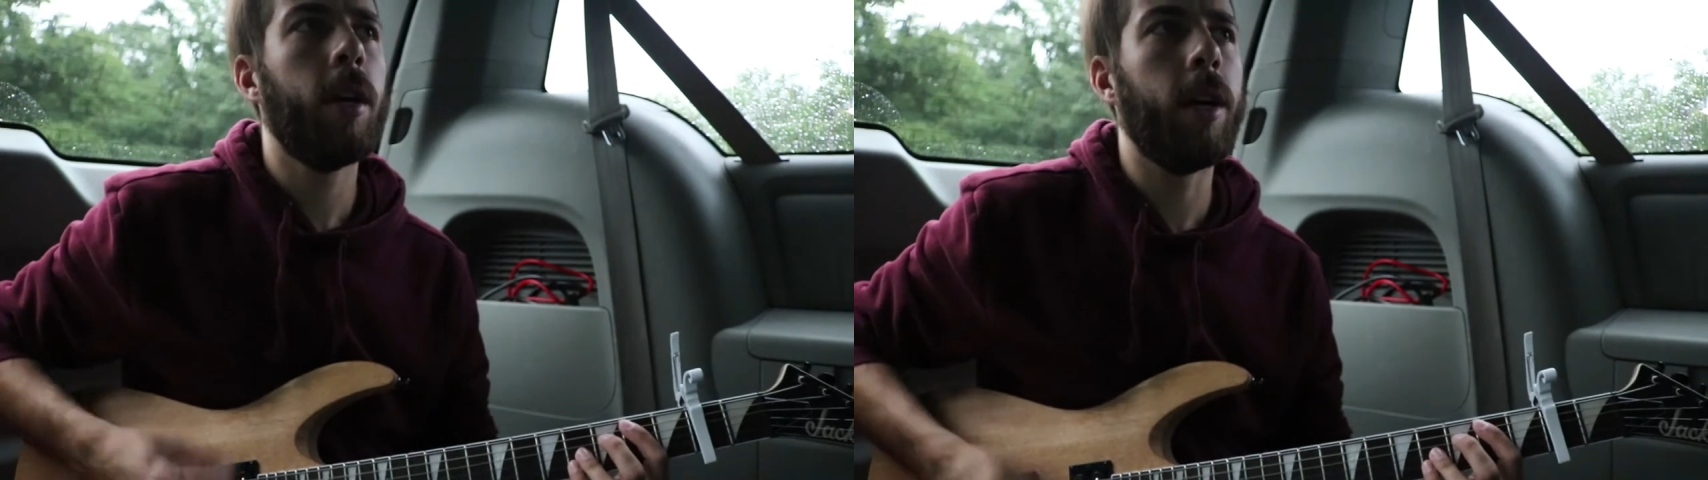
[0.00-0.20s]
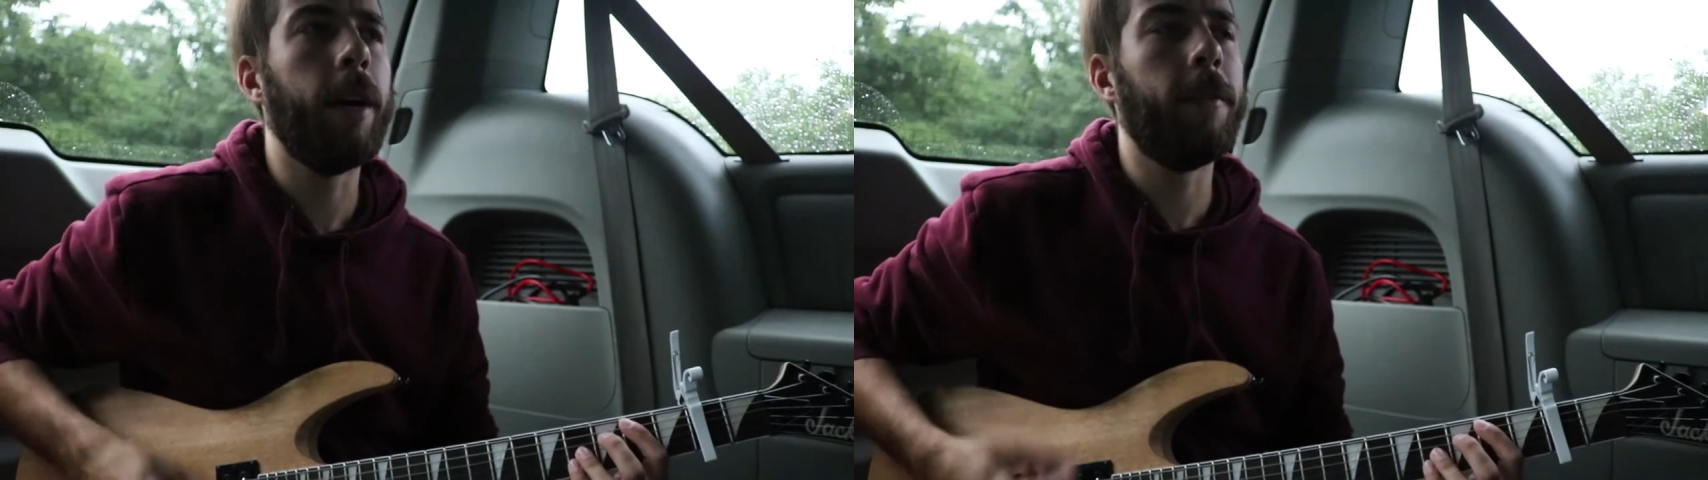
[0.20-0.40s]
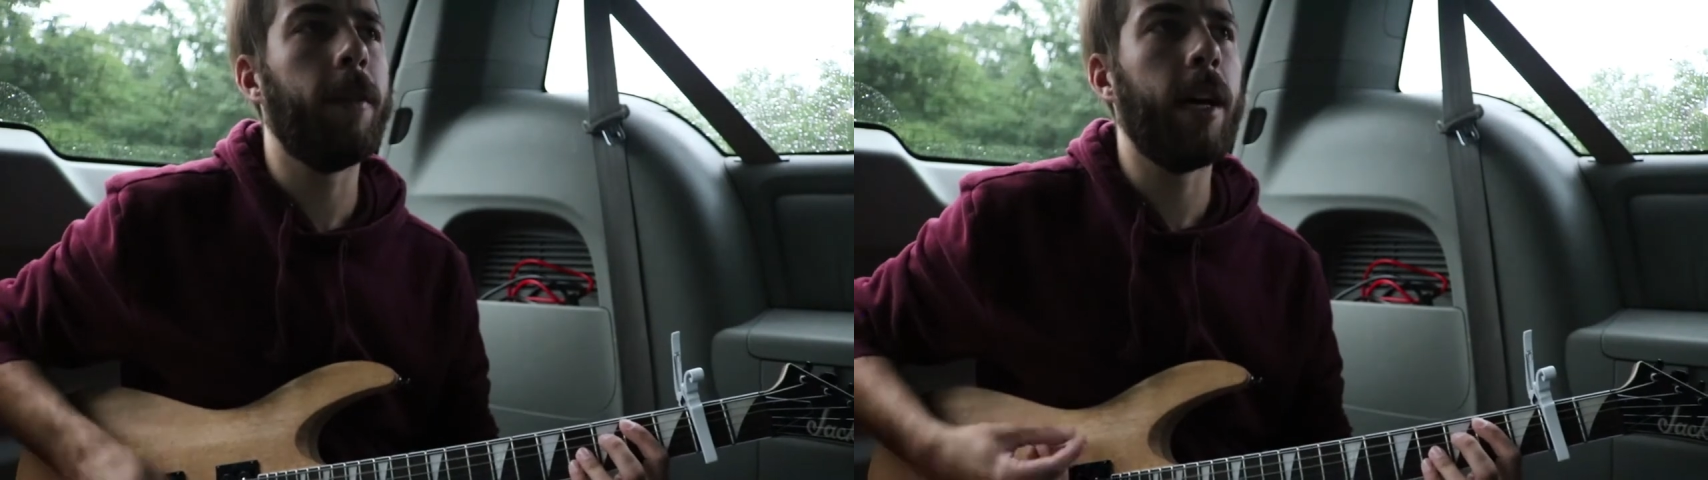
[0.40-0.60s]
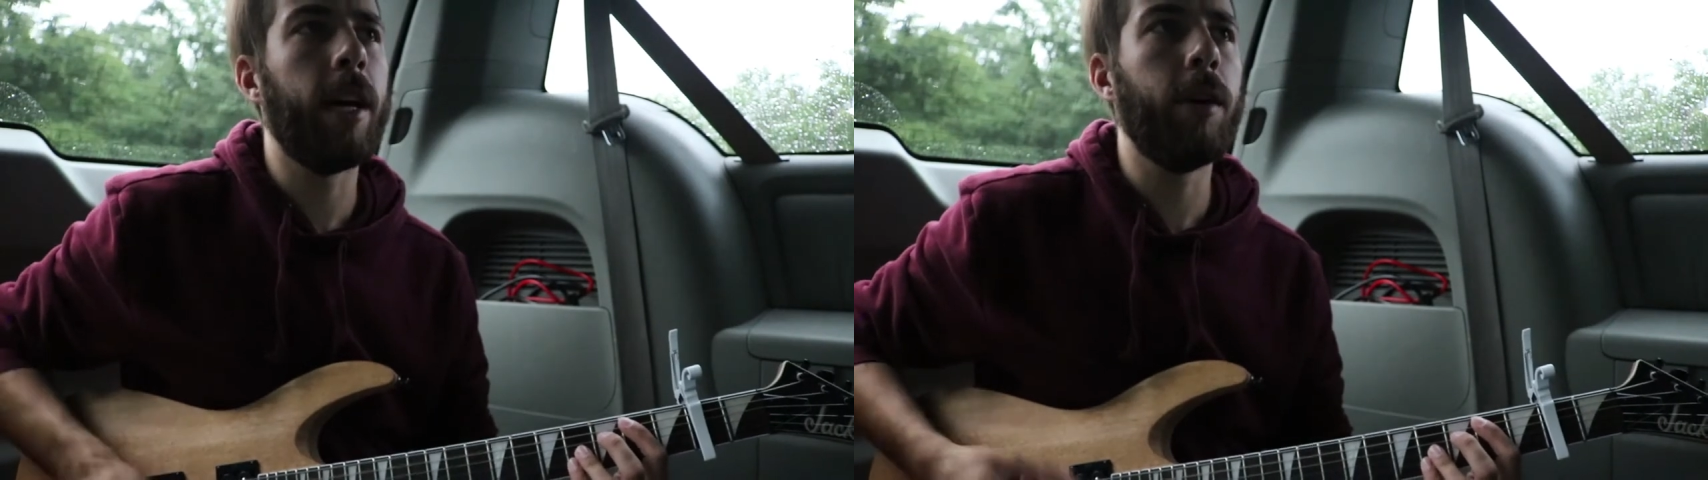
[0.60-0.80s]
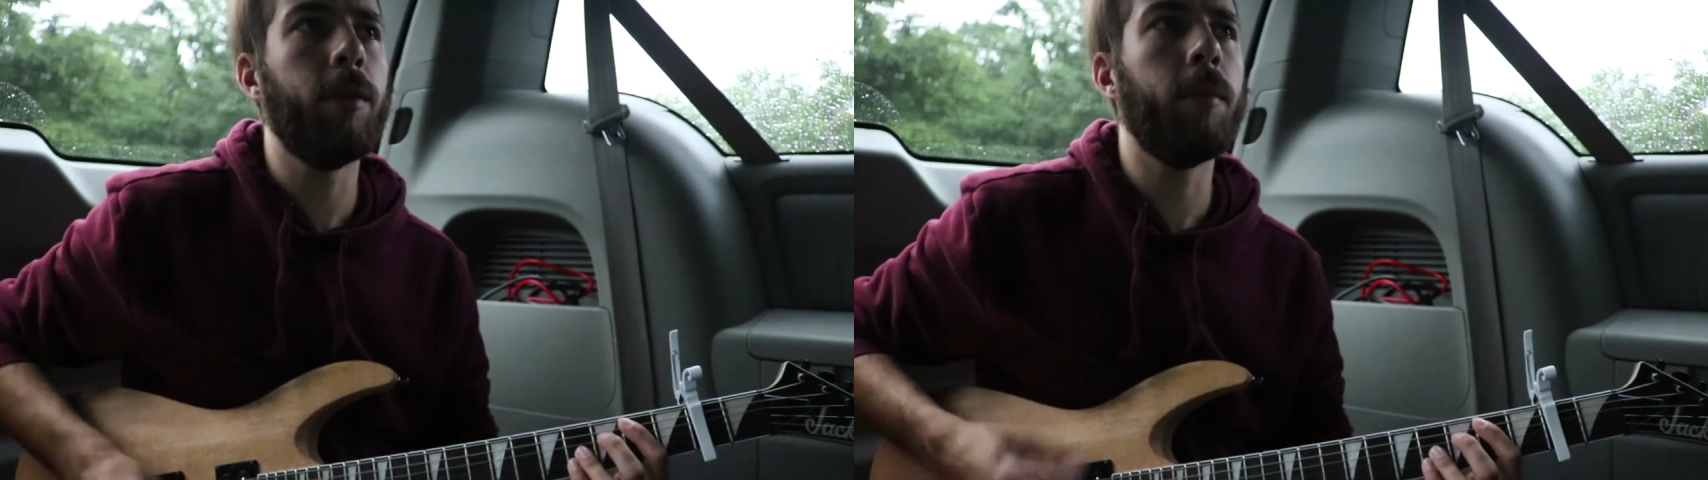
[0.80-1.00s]
I
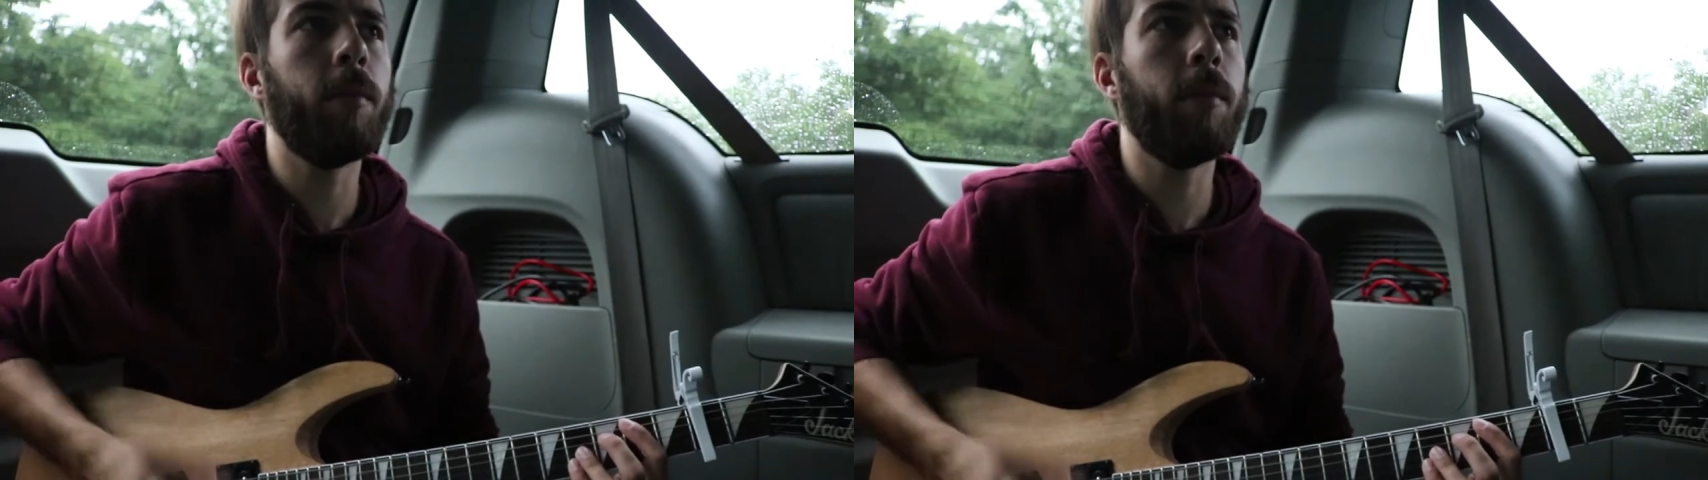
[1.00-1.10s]
found